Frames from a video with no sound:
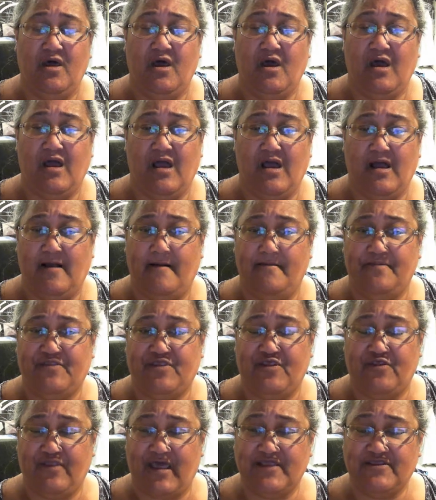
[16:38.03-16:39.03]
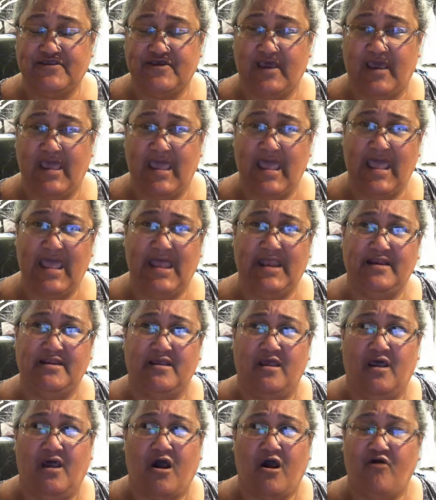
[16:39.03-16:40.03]
And
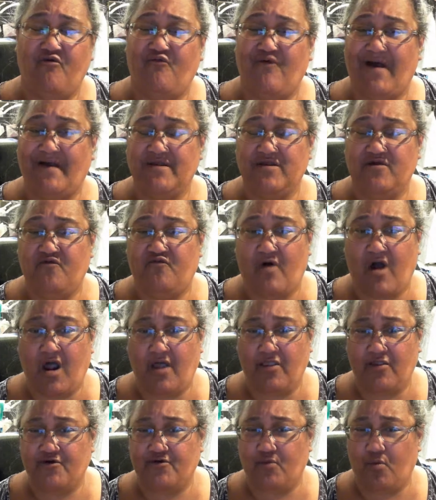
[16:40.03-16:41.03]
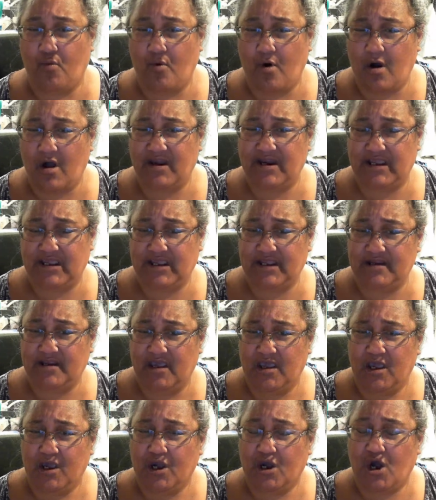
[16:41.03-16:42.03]
our founding fathers wanted
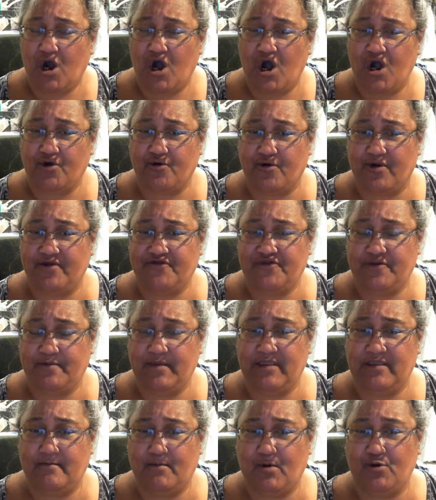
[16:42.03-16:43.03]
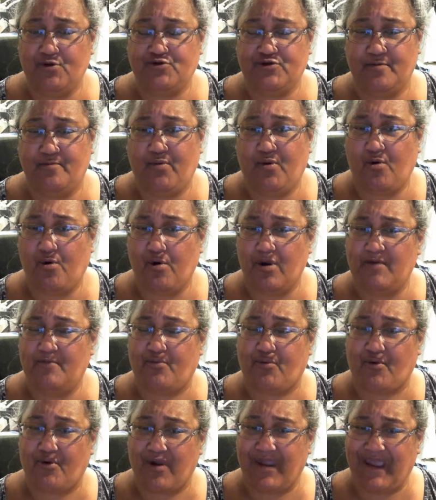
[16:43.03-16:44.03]
Congress to be the most important
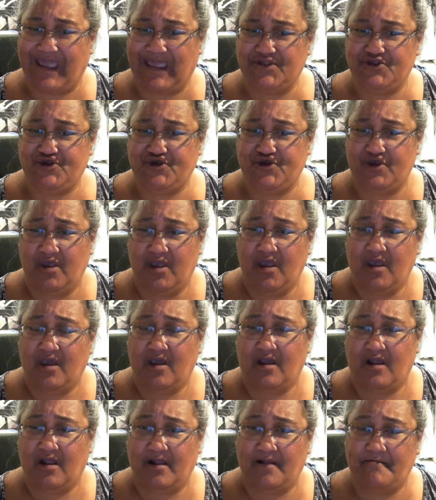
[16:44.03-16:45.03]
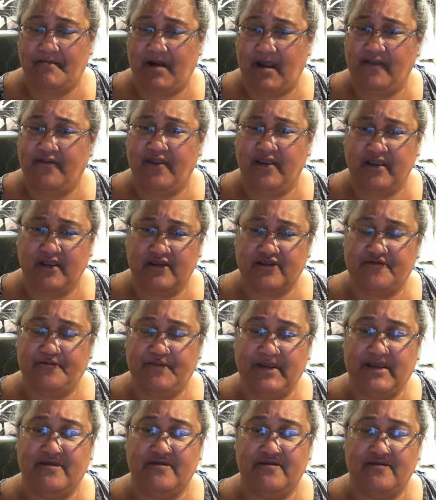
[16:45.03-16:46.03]
branch. I think it's
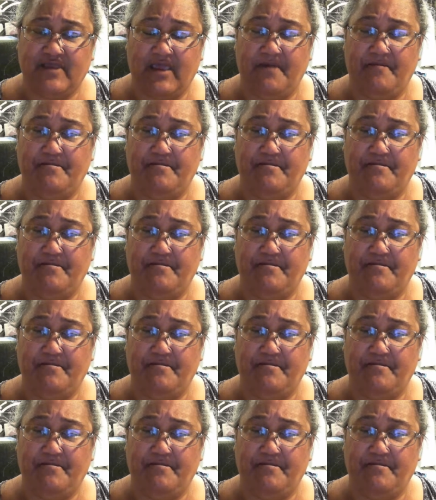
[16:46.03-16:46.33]
because they